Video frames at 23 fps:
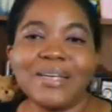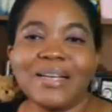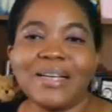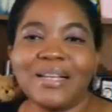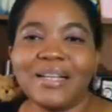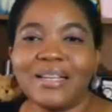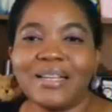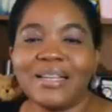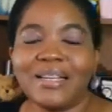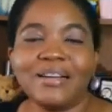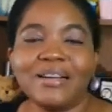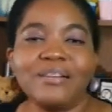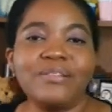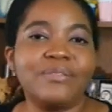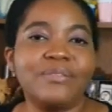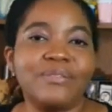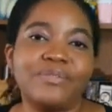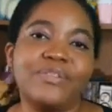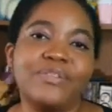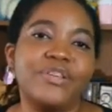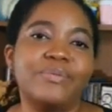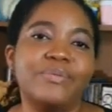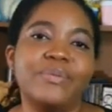clearer for
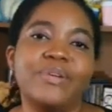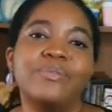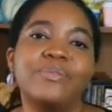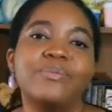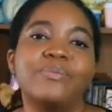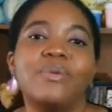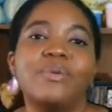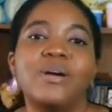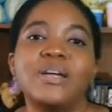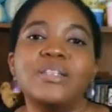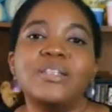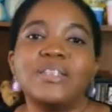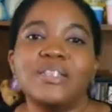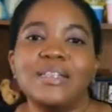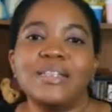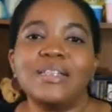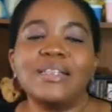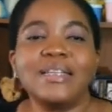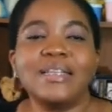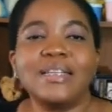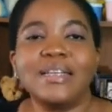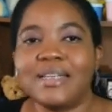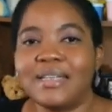you with what
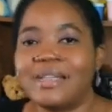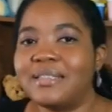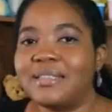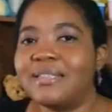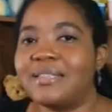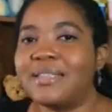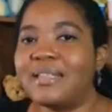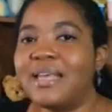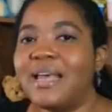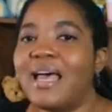GE is